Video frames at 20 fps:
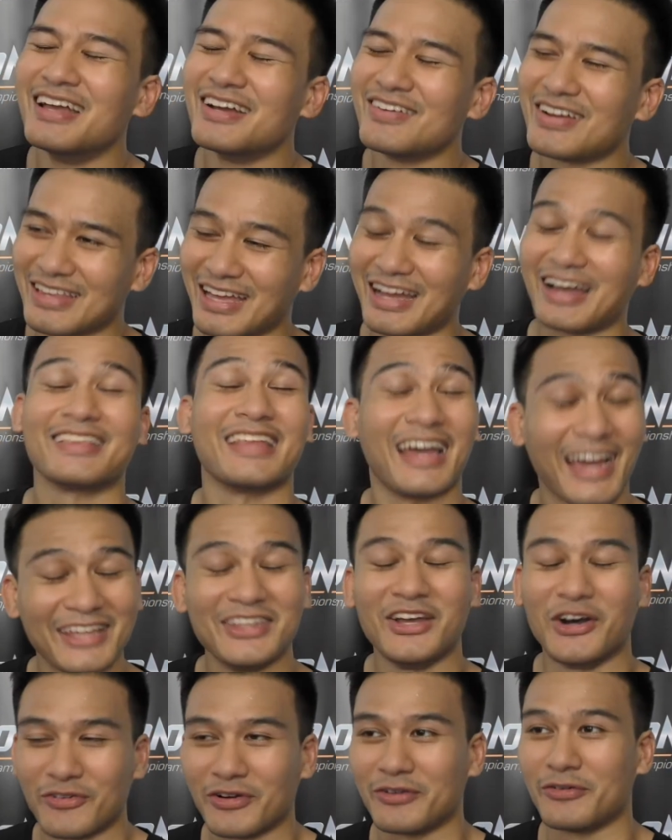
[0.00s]
But I
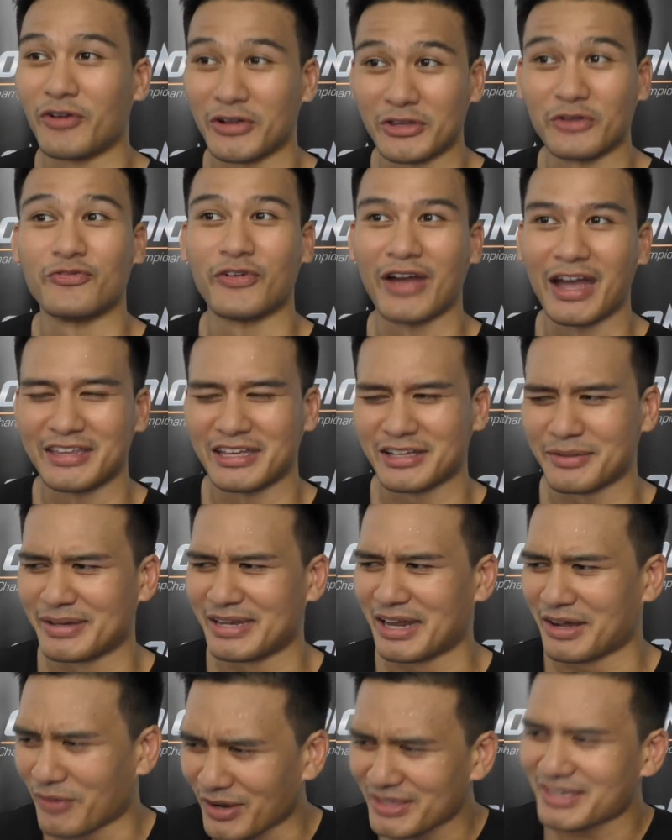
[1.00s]
know for, for the fight, they could be
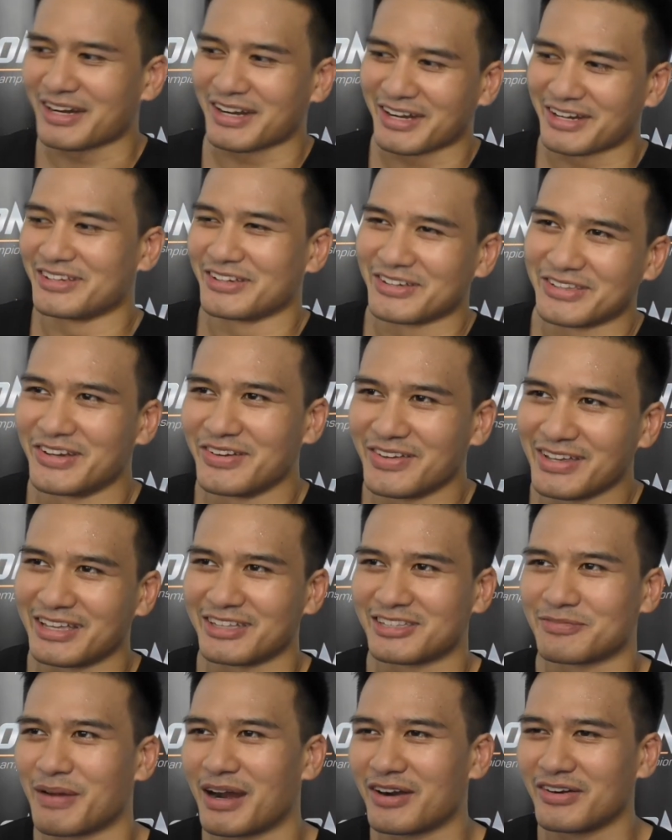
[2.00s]
like, what are you doing,
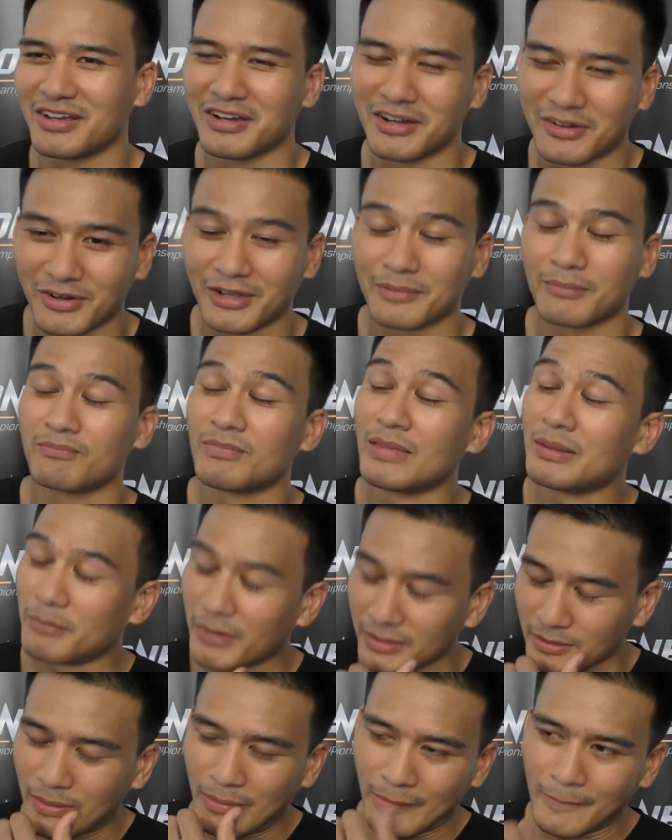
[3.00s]
sparring or what?
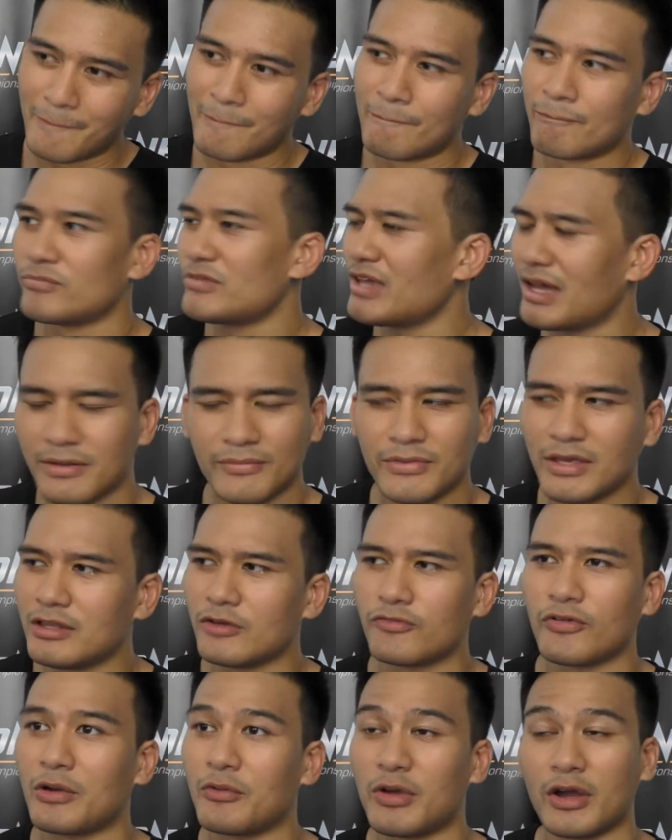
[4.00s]
But yeah, in
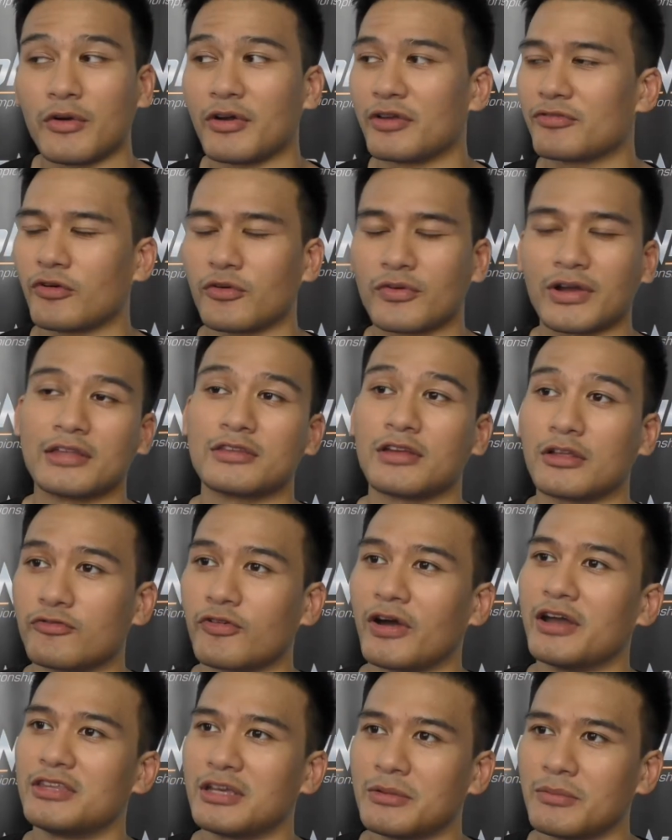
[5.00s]
the fight, we always focus on
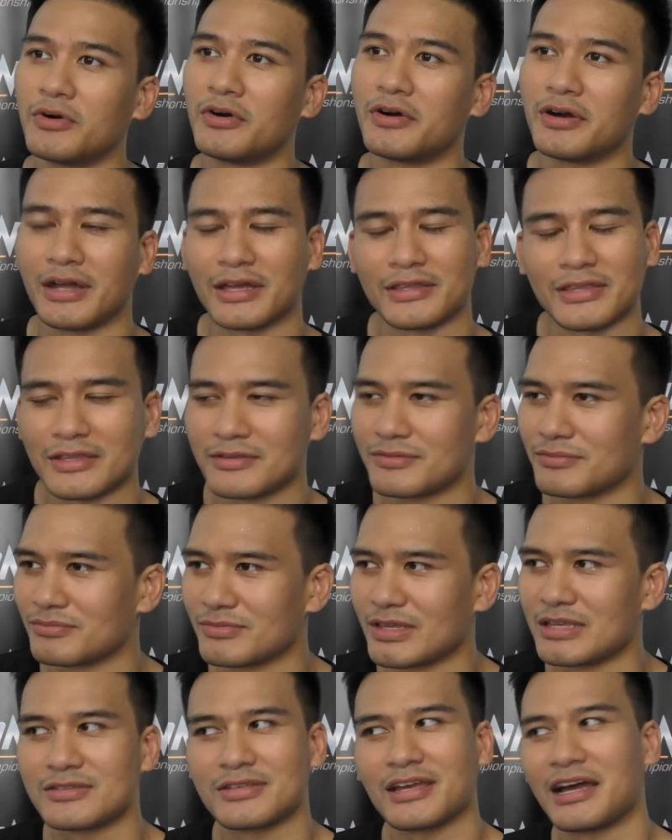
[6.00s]
fighting more, and this,
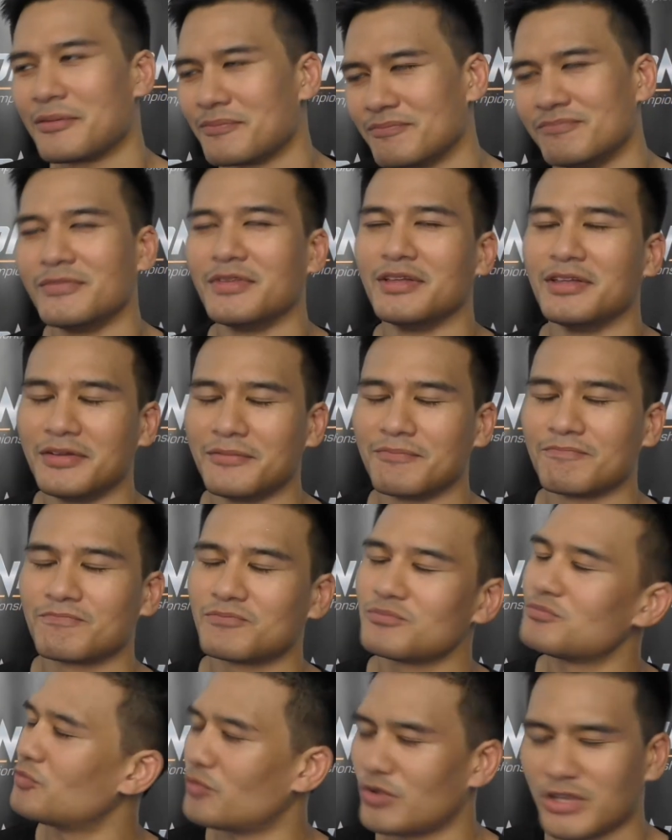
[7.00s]
this time,
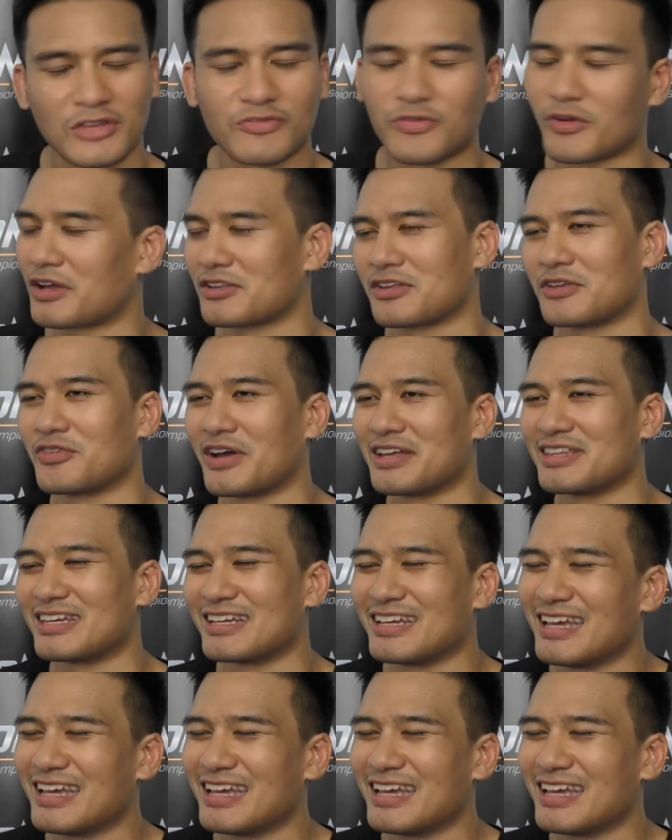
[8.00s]
we just focus on fighting.